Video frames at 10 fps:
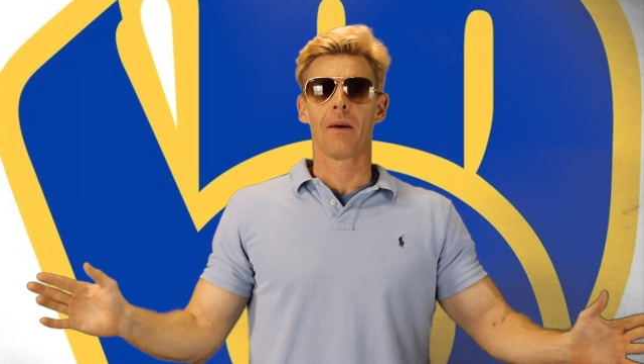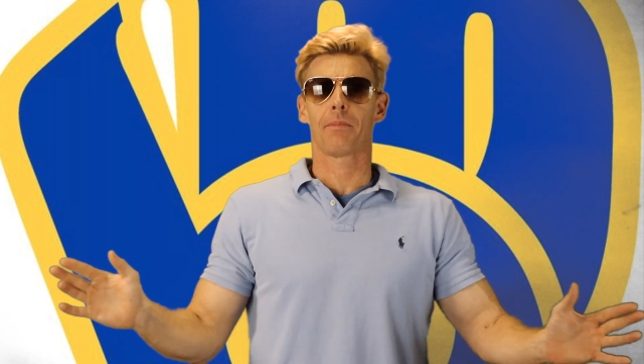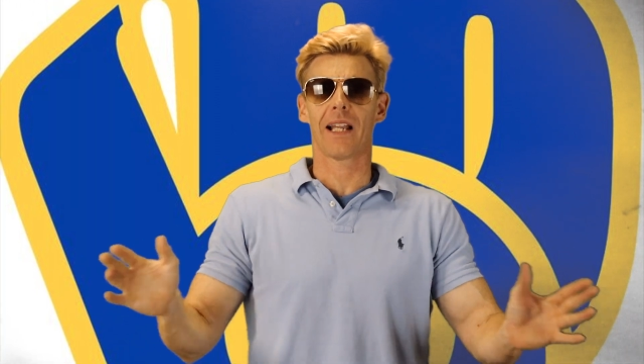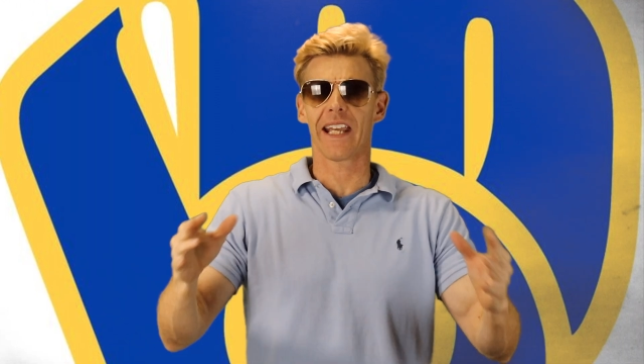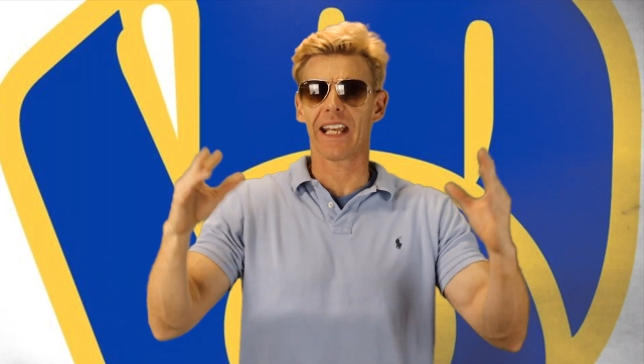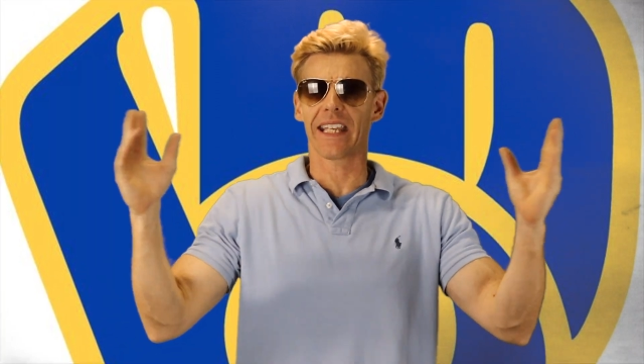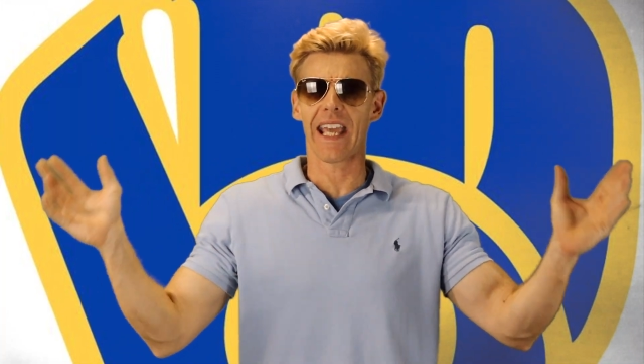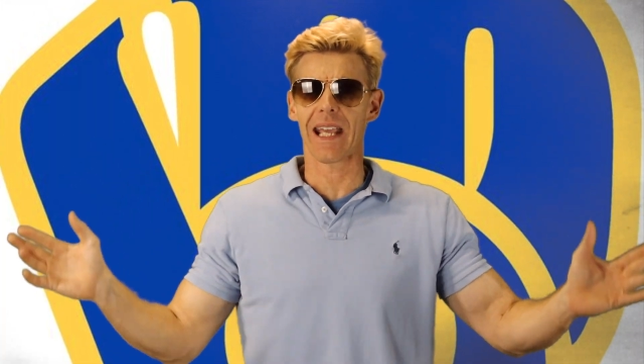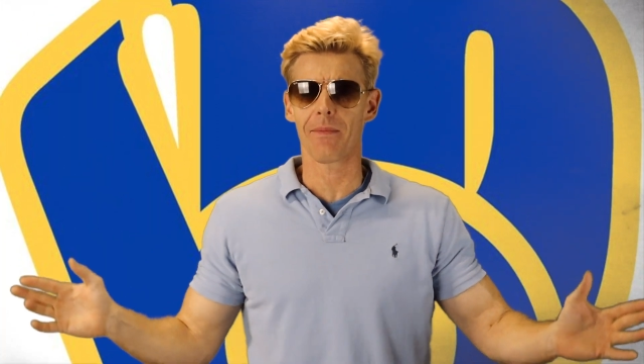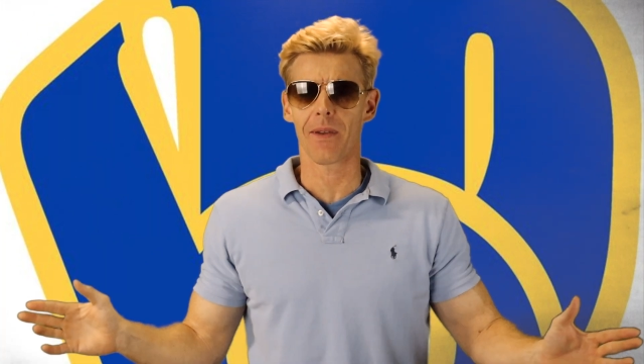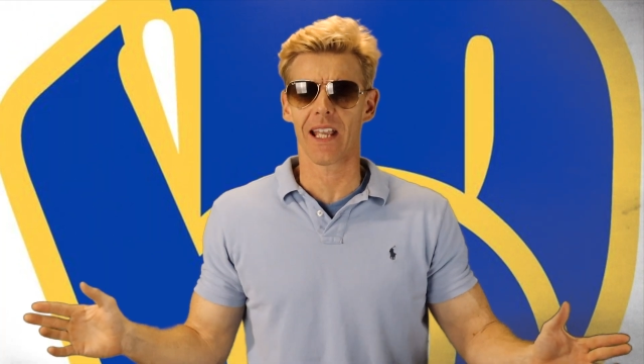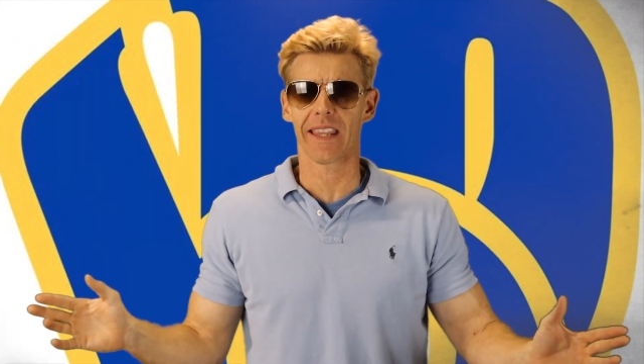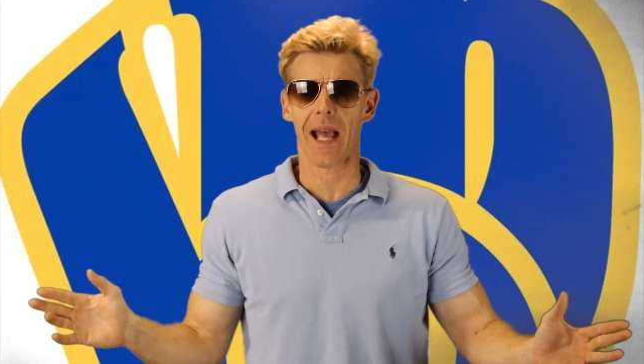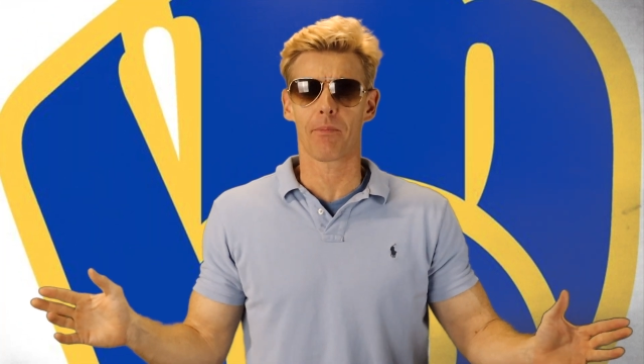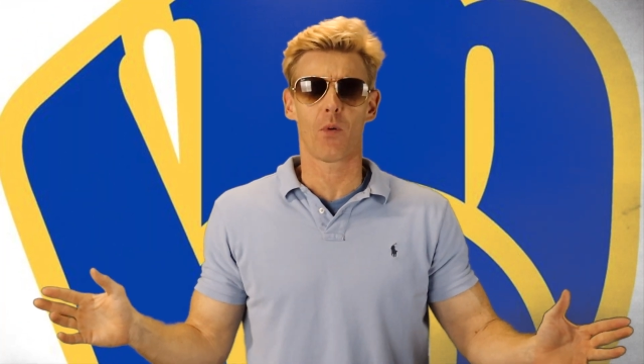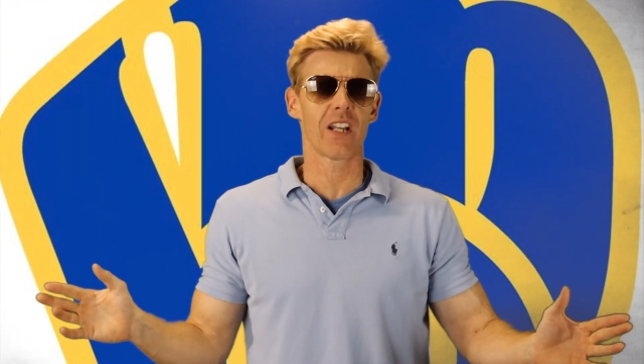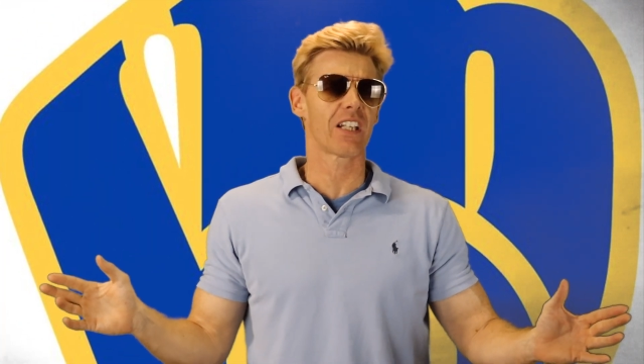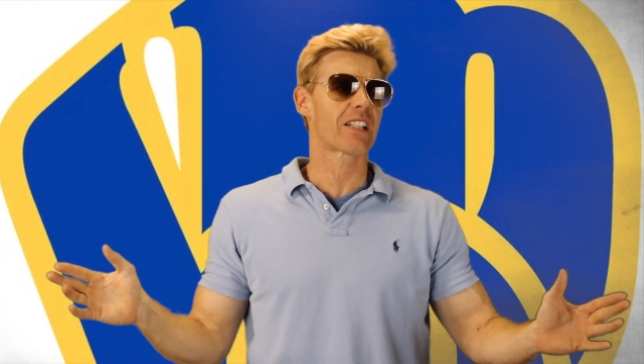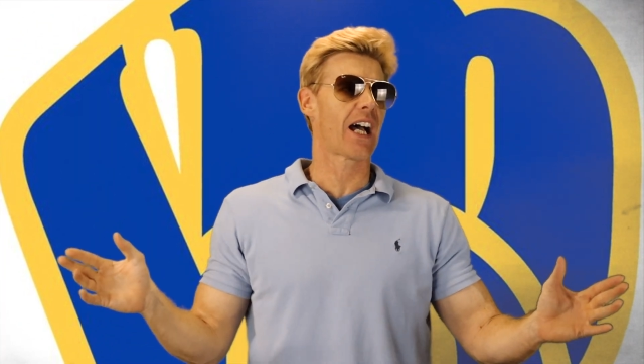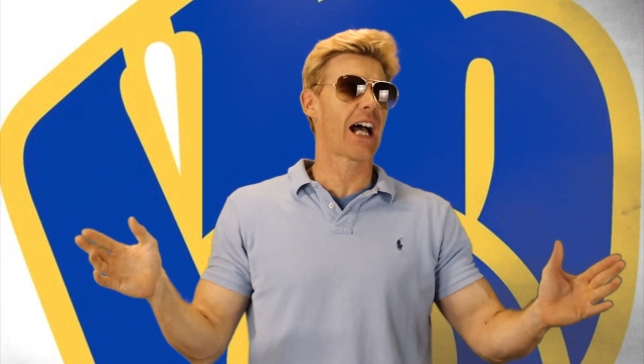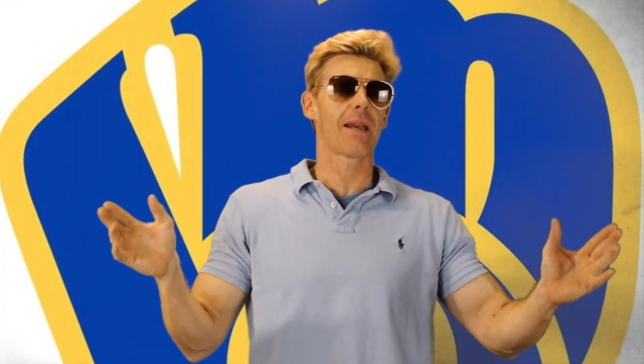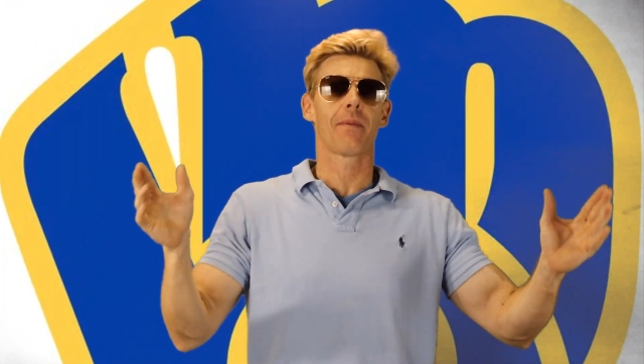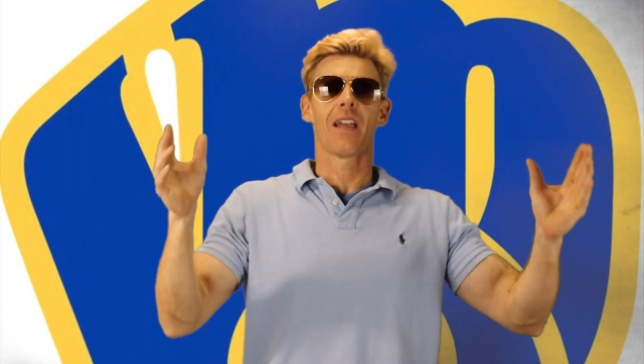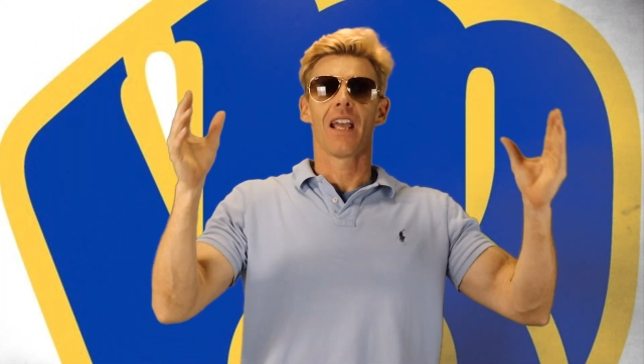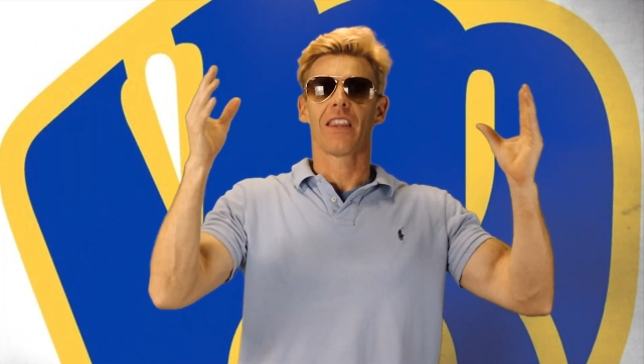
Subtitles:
playing a game at that point in time,